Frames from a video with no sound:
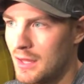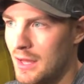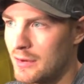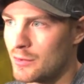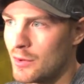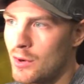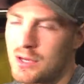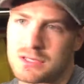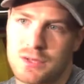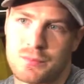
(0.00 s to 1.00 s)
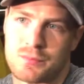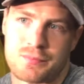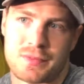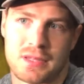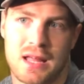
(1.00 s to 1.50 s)
I don't know because I
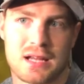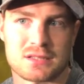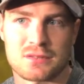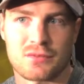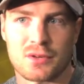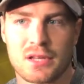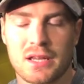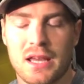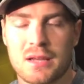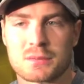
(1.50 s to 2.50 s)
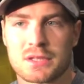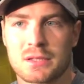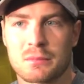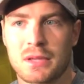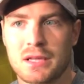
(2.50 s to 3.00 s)
the last 38 games I
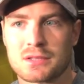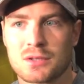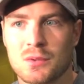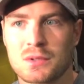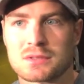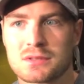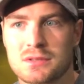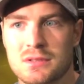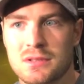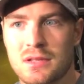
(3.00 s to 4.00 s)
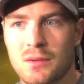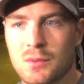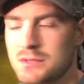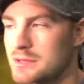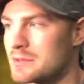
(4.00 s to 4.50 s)
didn't play, so I wasn't I
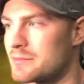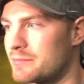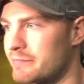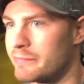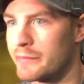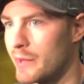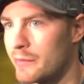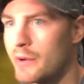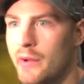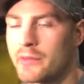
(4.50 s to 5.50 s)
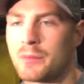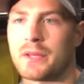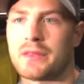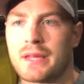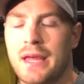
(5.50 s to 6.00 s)
wasn't around them
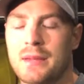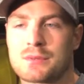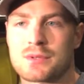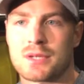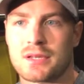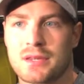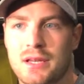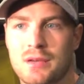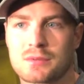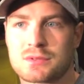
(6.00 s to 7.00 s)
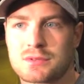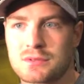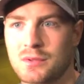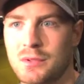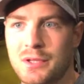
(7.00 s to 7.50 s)
in the games or anything. I was
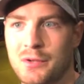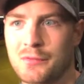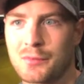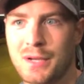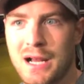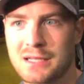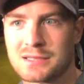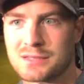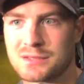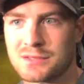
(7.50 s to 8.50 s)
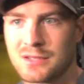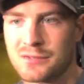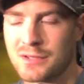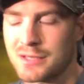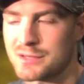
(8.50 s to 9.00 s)
only here for practice and stuff,
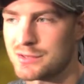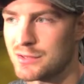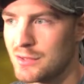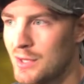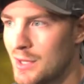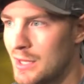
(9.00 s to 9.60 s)
right? So.